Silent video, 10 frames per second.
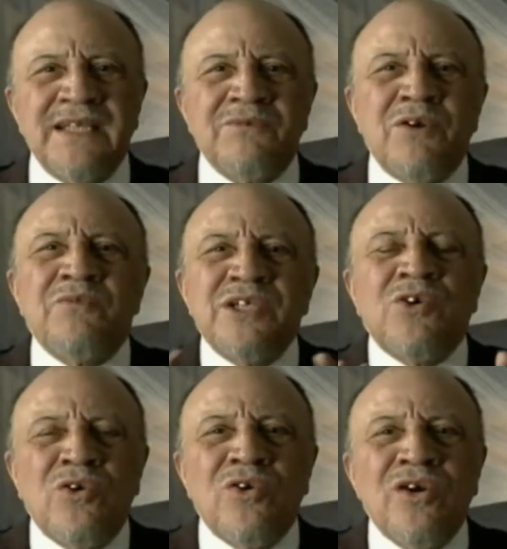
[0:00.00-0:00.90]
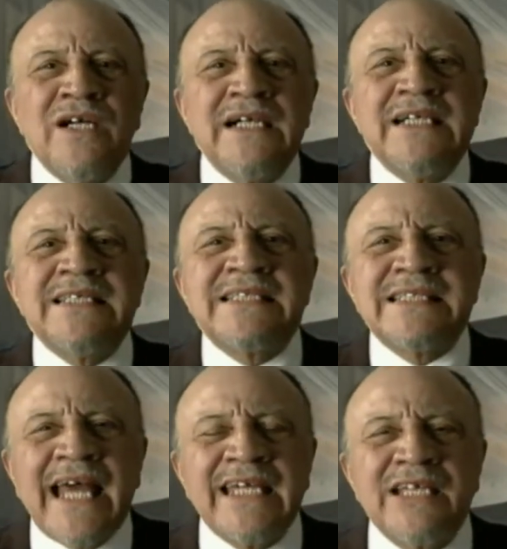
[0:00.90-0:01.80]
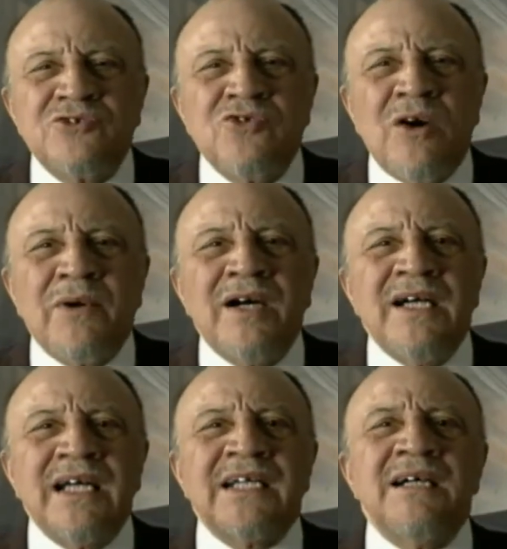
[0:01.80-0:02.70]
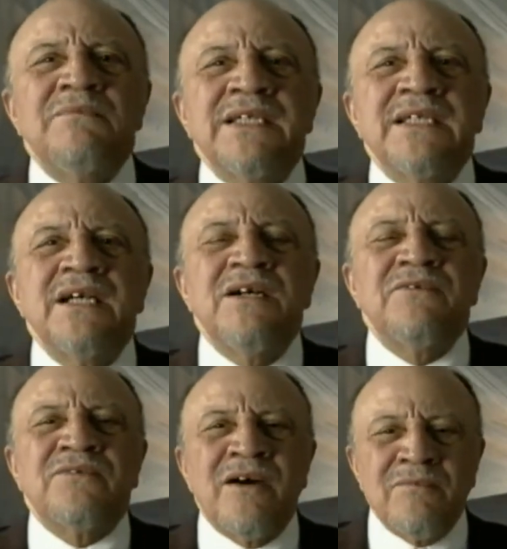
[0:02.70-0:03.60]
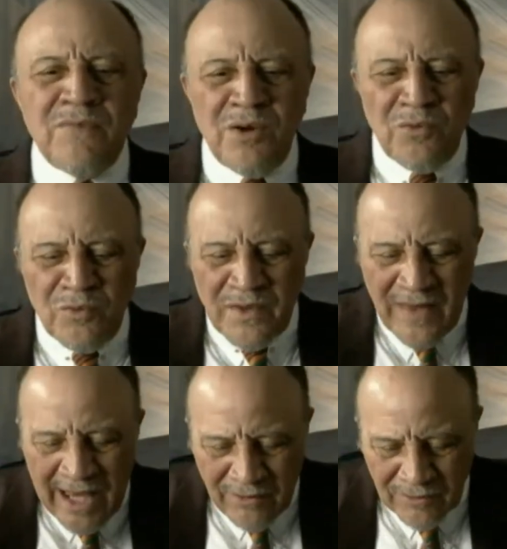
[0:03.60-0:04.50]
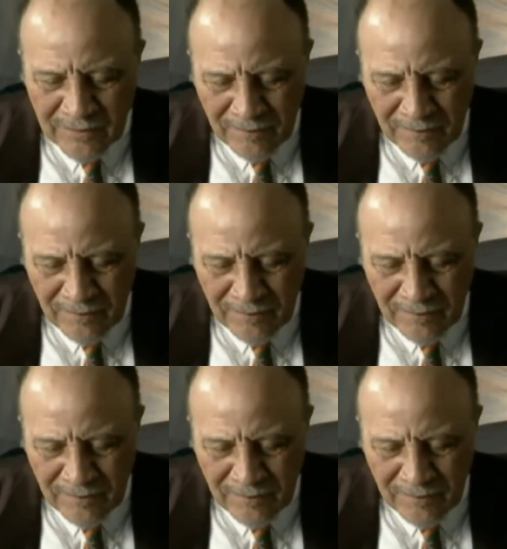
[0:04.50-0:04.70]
in what we call psychic trauma, coming from without.